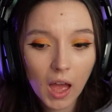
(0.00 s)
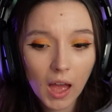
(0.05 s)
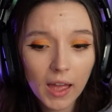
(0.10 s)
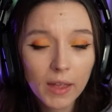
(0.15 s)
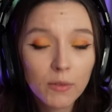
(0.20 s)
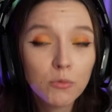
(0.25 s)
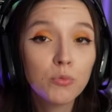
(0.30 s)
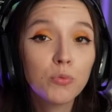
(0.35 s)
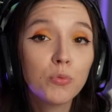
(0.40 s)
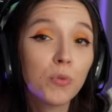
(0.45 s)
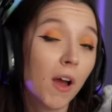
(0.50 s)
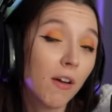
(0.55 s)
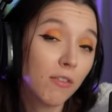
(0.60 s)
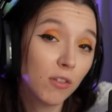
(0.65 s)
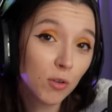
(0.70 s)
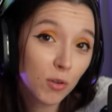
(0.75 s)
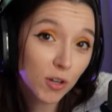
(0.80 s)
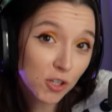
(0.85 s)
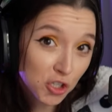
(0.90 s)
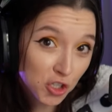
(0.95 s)
I have
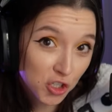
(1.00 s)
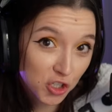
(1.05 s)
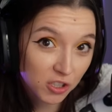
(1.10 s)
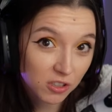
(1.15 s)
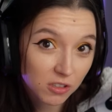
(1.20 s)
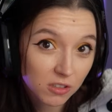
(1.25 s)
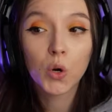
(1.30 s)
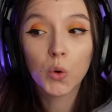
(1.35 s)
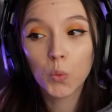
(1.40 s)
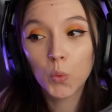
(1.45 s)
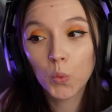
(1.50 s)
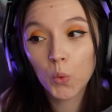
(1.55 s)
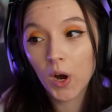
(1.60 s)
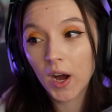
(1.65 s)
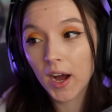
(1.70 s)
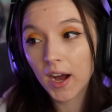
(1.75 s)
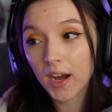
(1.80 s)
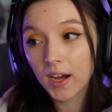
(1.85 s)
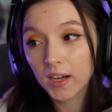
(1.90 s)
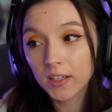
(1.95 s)
a question.
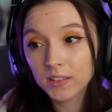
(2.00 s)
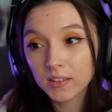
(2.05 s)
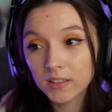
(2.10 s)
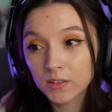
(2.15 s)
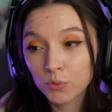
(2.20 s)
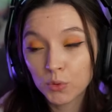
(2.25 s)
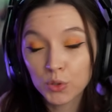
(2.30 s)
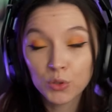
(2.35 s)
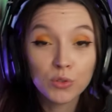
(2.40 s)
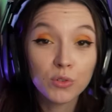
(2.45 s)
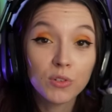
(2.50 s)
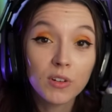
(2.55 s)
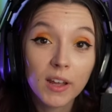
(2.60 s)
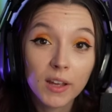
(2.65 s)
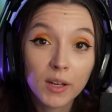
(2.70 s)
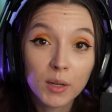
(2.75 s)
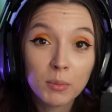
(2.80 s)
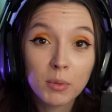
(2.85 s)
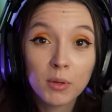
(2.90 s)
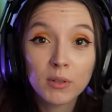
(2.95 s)
What what do you
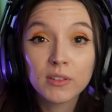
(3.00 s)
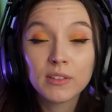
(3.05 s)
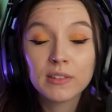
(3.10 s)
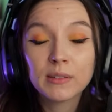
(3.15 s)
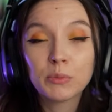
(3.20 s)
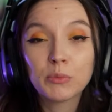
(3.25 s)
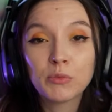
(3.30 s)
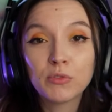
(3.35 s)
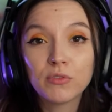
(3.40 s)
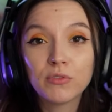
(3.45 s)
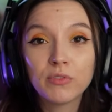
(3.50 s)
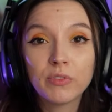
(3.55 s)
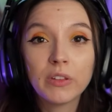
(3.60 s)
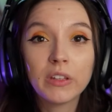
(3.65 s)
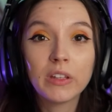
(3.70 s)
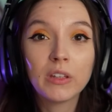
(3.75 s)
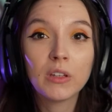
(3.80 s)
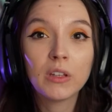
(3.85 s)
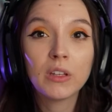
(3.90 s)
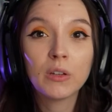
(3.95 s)
like about this
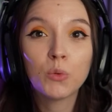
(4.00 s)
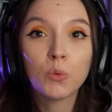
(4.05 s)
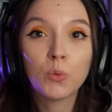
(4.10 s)
movie?